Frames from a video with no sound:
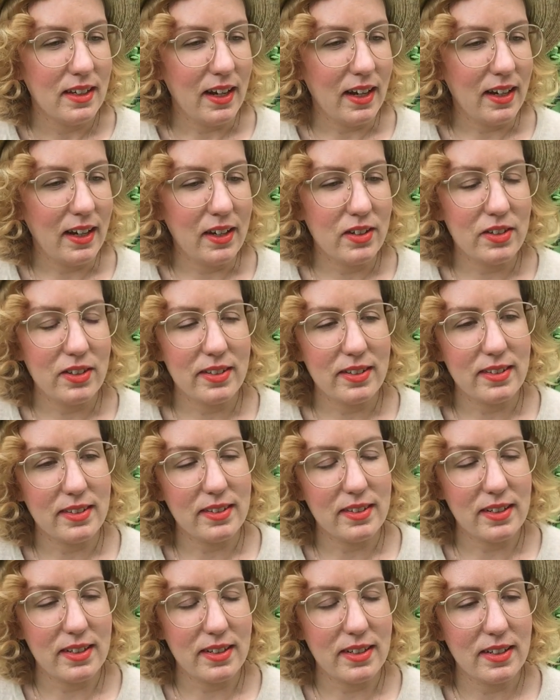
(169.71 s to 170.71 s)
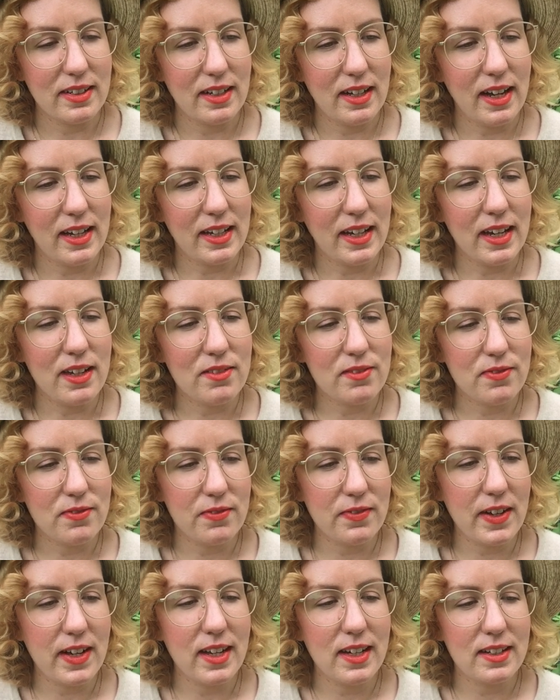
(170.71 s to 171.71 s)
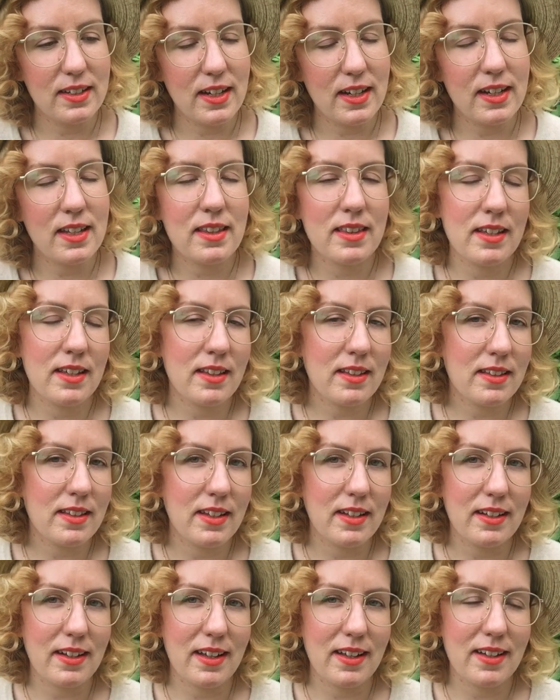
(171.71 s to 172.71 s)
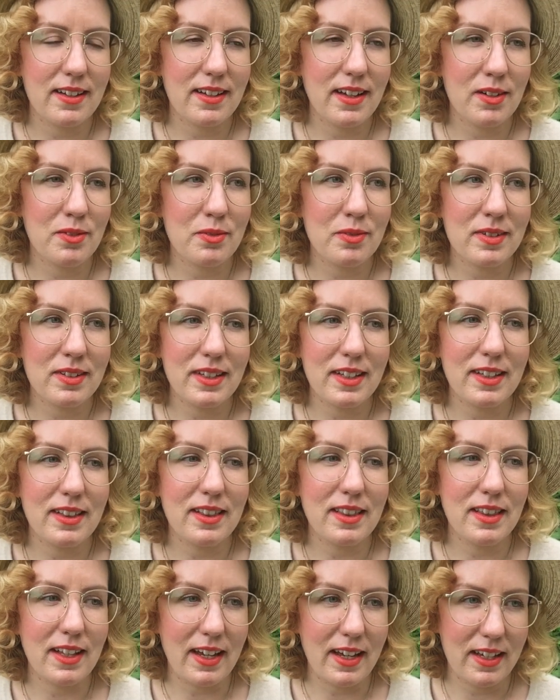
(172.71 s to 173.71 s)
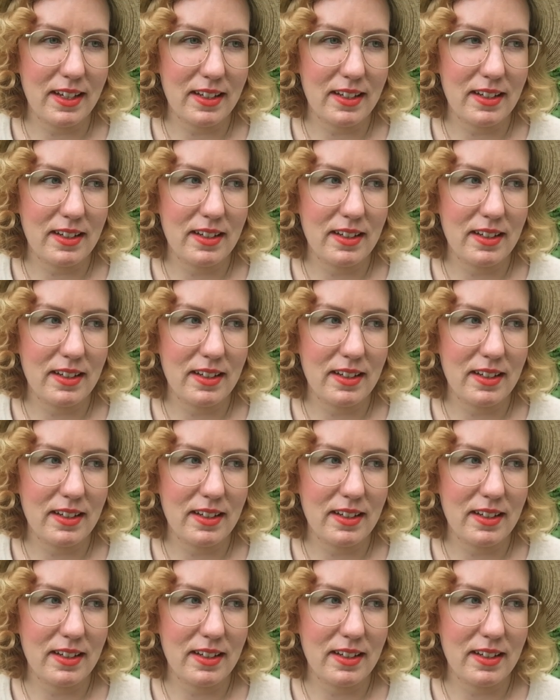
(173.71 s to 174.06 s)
and I can't find anything that I really like.